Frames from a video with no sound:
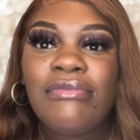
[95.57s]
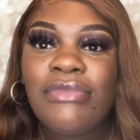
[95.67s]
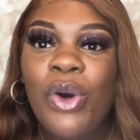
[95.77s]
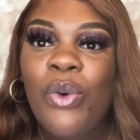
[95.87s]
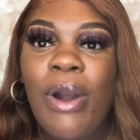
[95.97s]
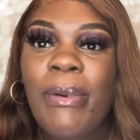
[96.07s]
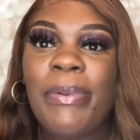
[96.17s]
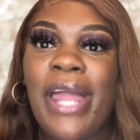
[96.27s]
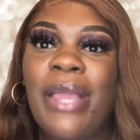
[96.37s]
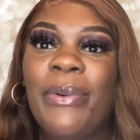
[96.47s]
who I'ma
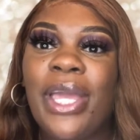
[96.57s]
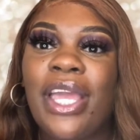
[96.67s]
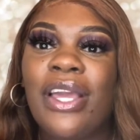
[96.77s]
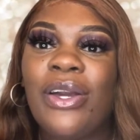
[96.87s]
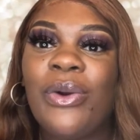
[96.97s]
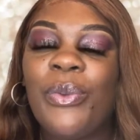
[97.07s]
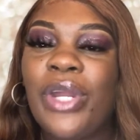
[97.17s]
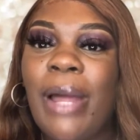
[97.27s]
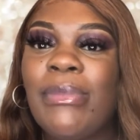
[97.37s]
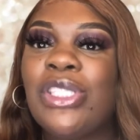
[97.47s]
play with?
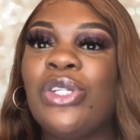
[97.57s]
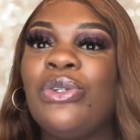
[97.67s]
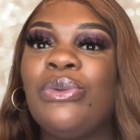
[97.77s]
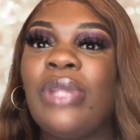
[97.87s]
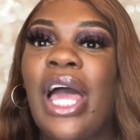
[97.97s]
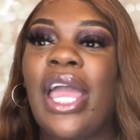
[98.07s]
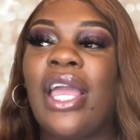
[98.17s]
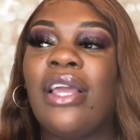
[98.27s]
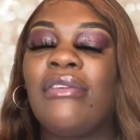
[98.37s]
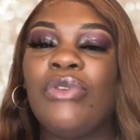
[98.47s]
What I'ma do,
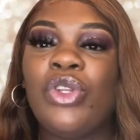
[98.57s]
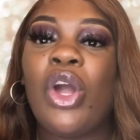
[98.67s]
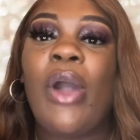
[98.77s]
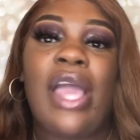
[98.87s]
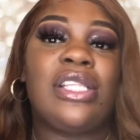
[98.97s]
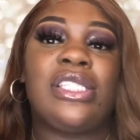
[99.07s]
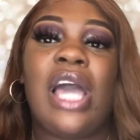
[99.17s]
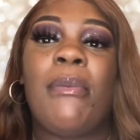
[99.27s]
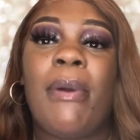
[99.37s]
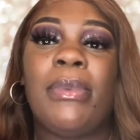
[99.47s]
like, you know, at the
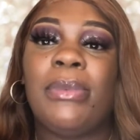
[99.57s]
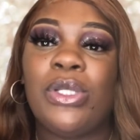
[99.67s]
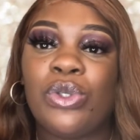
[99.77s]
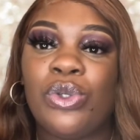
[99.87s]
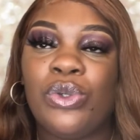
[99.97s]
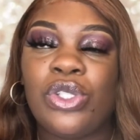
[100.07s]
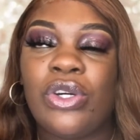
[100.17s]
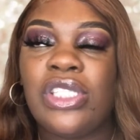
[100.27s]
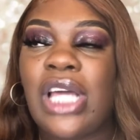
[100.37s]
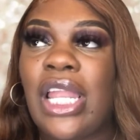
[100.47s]
time I'm in middle school,
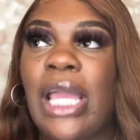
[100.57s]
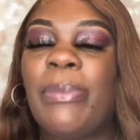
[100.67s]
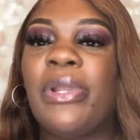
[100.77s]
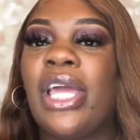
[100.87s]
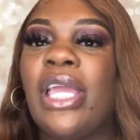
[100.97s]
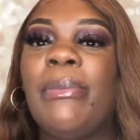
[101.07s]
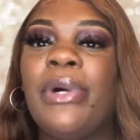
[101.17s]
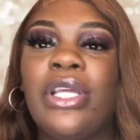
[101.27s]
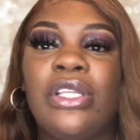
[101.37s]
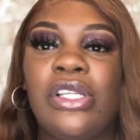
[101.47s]
so it's not like playing,
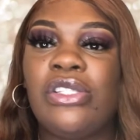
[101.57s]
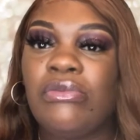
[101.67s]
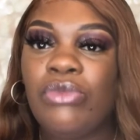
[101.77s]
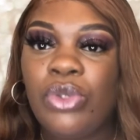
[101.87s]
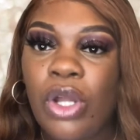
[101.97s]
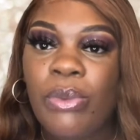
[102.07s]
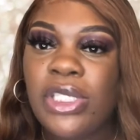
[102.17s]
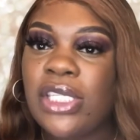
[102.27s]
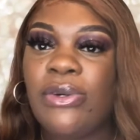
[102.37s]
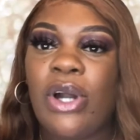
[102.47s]
but it's, you know, we
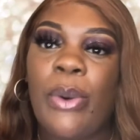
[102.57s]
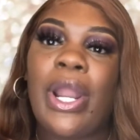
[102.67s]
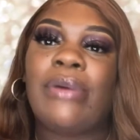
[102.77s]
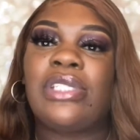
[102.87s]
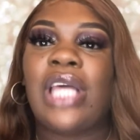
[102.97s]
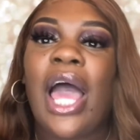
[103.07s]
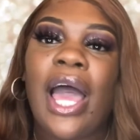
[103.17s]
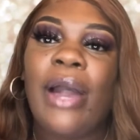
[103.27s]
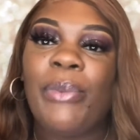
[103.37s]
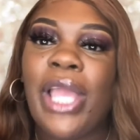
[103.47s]
still going
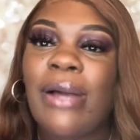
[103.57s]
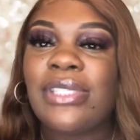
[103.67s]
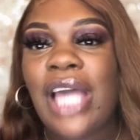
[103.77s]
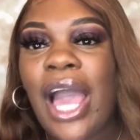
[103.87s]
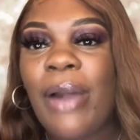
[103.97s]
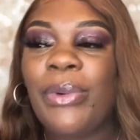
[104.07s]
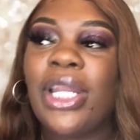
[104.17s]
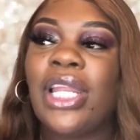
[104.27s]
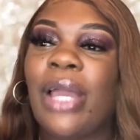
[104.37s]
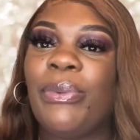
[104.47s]
outside. We outside with
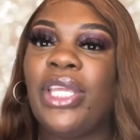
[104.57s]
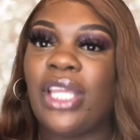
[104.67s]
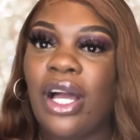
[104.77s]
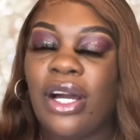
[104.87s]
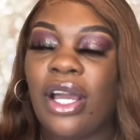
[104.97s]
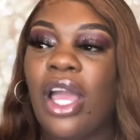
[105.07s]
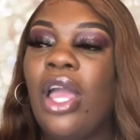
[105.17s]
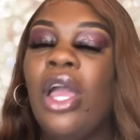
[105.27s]
it, like, we young.